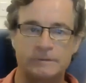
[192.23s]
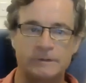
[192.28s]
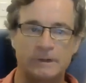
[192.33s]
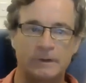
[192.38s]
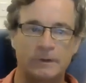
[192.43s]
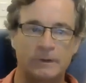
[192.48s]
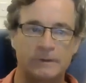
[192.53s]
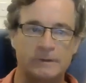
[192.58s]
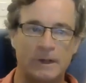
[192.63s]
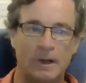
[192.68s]

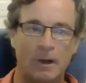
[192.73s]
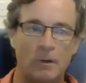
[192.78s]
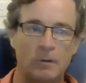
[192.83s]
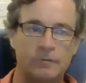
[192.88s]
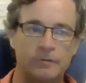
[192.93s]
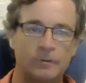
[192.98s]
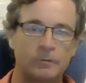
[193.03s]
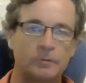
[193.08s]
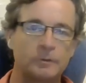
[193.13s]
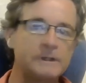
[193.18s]
So
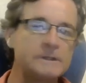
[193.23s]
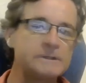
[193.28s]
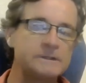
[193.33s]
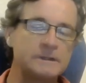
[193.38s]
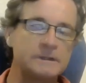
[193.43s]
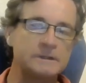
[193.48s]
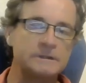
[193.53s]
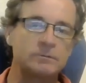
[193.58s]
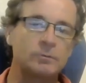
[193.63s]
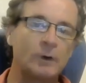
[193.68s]

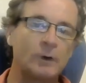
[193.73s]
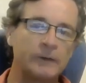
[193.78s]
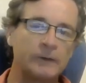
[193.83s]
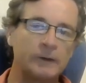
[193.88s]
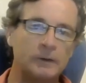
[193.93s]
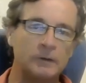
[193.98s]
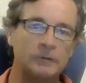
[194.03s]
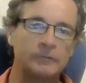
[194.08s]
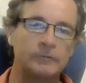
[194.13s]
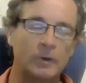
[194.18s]
overreaching is one
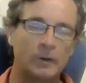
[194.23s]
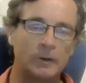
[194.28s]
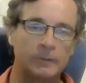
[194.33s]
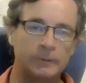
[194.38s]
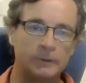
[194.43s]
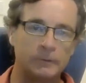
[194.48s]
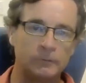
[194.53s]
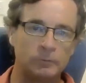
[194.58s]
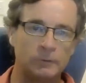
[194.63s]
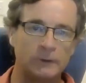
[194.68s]
that you've got to
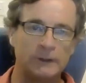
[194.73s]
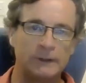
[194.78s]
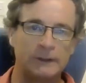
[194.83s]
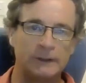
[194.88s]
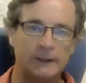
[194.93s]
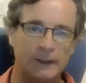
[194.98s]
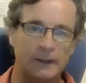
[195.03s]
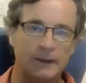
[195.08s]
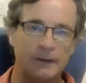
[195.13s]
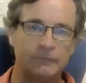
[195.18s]
be really
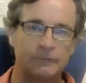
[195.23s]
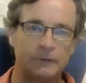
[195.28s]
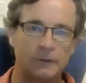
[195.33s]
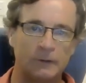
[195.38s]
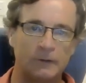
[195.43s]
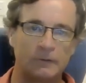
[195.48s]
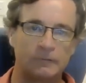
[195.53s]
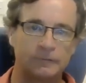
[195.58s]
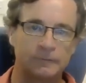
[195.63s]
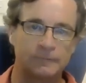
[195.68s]
careful
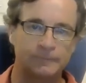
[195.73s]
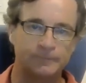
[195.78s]
of.